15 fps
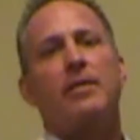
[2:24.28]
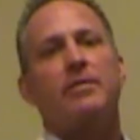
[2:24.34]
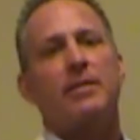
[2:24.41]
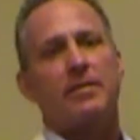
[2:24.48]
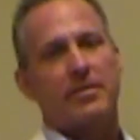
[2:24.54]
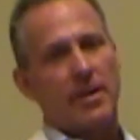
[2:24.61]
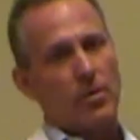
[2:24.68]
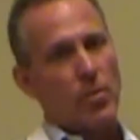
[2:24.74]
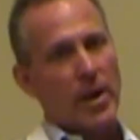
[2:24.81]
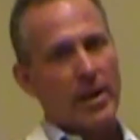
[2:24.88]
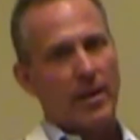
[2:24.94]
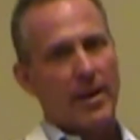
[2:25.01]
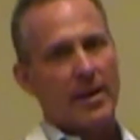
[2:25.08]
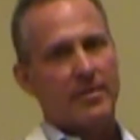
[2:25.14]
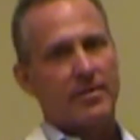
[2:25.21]
Since they
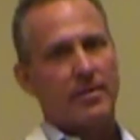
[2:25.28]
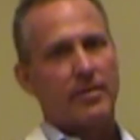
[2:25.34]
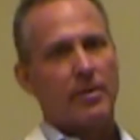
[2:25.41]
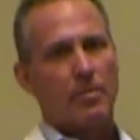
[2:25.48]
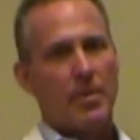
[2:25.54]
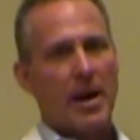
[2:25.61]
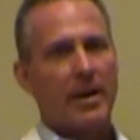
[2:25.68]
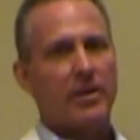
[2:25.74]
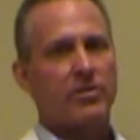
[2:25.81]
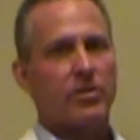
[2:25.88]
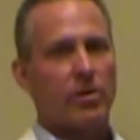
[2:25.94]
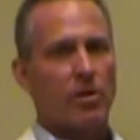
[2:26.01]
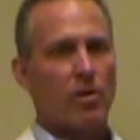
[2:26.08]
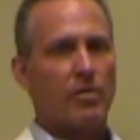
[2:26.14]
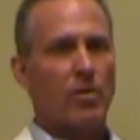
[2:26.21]
weigh less, their bodies
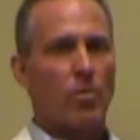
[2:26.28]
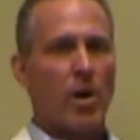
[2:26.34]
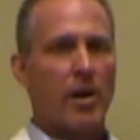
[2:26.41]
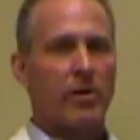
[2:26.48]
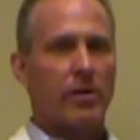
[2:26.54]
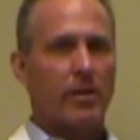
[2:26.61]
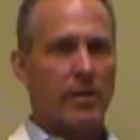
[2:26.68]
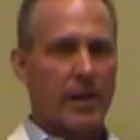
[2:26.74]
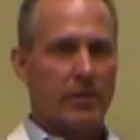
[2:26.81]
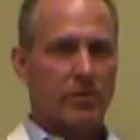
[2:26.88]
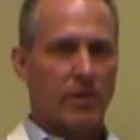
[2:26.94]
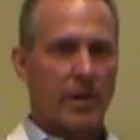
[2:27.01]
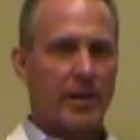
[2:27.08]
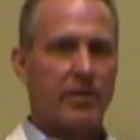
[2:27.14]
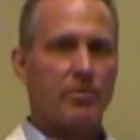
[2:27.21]
turn over water and
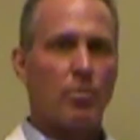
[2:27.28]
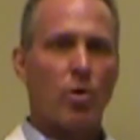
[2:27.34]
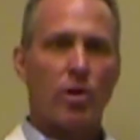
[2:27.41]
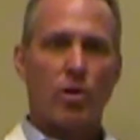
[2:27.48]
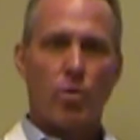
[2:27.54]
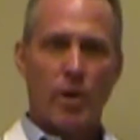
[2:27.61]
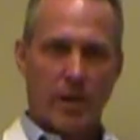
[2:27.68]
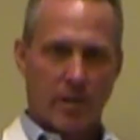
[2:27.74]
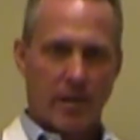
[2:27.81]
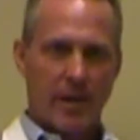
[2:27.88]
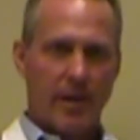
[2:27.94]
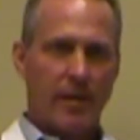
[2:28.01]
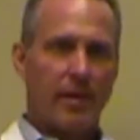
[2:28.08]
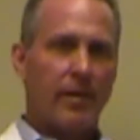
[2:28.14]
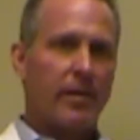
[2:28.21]
electrolytes more quickly.